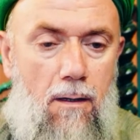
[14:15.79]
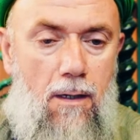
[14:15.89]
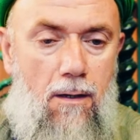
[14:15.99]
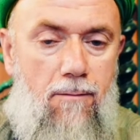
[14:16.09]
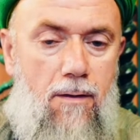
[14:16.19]

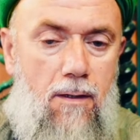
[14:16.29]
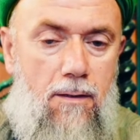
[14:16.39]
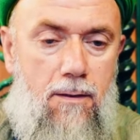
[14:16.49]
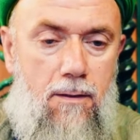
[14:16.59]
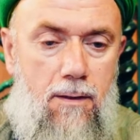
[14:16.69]
Even
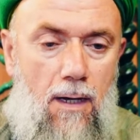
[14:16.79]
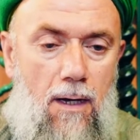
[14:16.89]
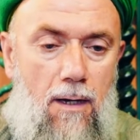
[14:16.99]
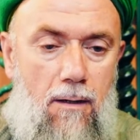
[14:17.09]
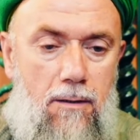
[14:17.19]
this,
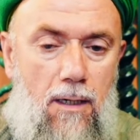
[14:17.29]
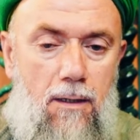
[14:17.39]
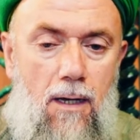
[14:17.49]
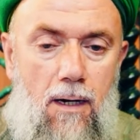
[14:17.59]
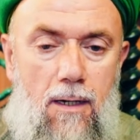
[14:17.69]
the
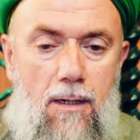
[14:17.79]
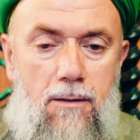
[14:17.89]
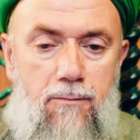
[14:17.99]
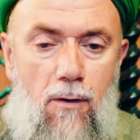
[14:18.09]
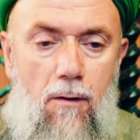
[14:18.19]
Shaytan and
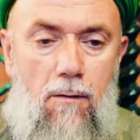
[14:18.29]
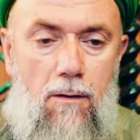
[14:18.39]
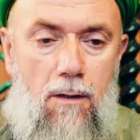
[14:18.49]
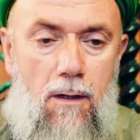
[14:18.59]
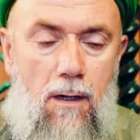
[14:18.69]
his
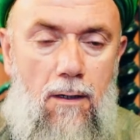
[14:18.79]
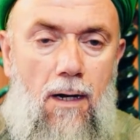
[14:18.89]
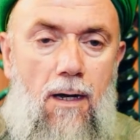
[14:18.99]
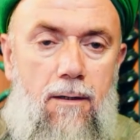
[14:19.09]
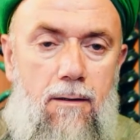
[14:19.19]
follower
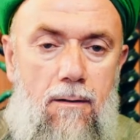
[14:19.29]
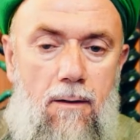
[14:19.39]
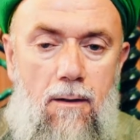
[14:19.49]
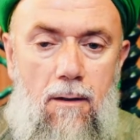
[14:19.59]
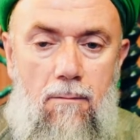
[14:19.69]
cannot
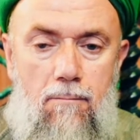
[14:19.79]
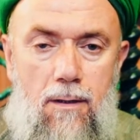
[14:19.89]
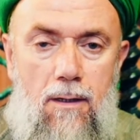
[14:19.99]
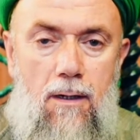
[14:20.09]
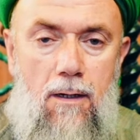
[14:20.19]

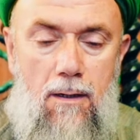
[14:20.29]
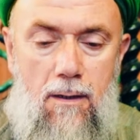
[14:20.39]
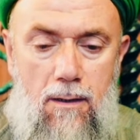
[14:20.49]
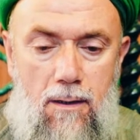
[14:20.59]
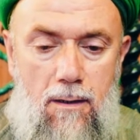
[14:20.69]
be
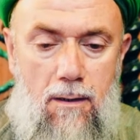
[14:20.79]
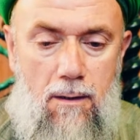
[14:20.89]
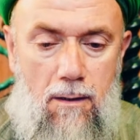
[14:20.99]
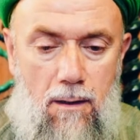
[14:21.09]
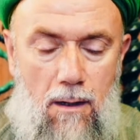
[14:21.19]

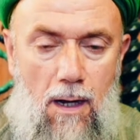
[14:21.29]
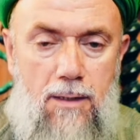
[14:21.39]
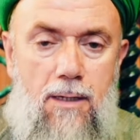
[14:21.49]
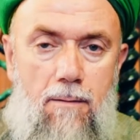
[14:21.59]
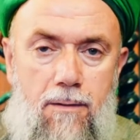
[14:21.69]

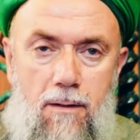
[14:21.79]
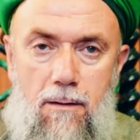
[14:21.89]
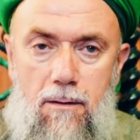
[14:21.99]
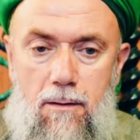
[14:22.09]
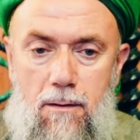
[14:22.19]
accepted.
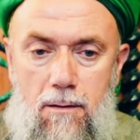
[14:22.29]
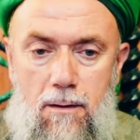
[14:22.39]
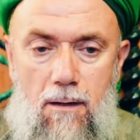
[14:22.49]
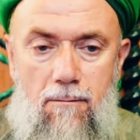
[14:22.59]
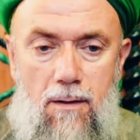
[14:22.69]

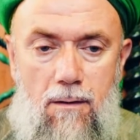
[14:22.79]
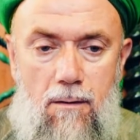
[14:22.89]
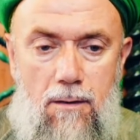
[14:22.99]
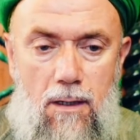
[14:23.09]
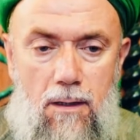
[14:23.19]
They
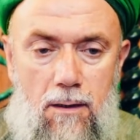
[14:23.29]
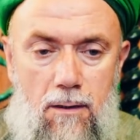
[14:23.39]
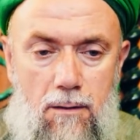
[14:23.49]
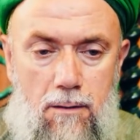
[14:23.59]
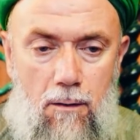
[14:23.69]

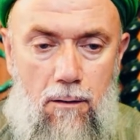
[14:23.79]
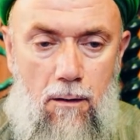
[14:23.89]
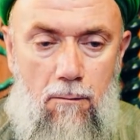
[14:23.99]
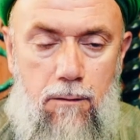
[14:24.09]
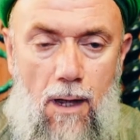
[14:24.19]

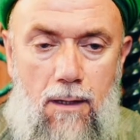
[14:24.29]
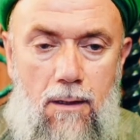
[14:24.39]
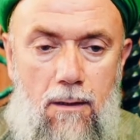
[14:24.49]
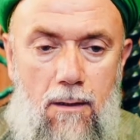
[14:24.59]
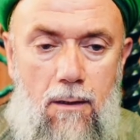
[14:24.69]
don't
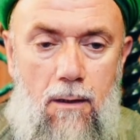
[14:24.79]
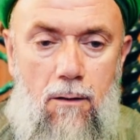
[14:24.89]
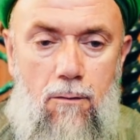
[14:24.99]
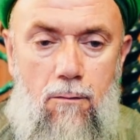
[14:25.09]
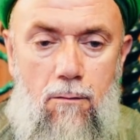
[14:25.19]
like
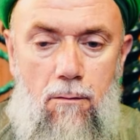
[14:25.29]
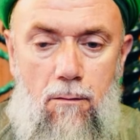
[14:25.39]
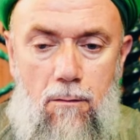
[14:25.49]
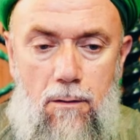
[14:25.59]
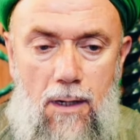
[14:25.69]
to
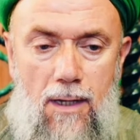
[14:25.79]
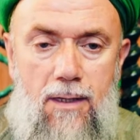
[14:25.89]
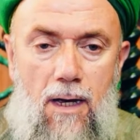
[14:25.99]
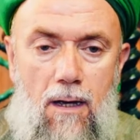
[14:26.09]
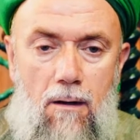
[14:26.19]

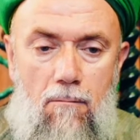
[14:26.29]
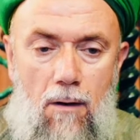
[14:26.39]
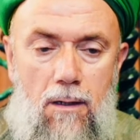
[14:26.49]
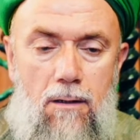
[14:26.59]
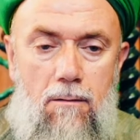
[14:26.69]
let
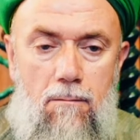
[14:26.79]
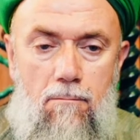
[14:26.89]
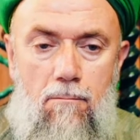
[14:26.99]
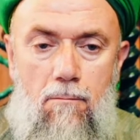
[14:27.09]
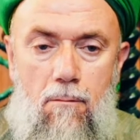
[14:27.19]
one
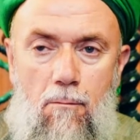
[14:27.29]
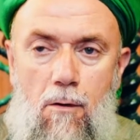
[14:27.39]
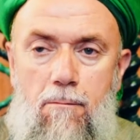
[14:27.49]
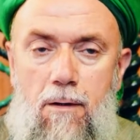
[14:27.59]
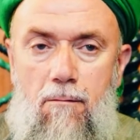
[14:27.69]

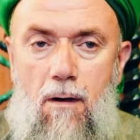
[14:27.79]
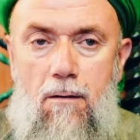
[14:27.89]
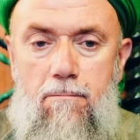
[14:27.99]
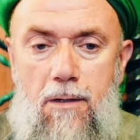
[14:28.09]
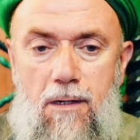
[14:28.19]
mu'min,
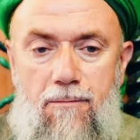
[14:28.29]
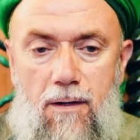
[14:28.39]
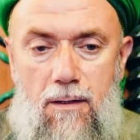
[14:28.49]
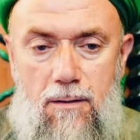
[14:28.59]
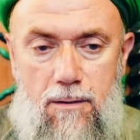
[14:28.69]
one
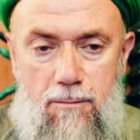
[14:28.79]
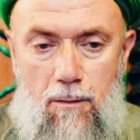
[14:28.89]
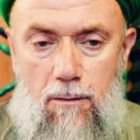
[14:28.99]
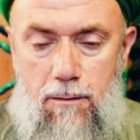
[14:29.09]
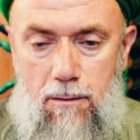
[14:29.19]
believer in this
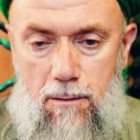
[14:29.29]
world.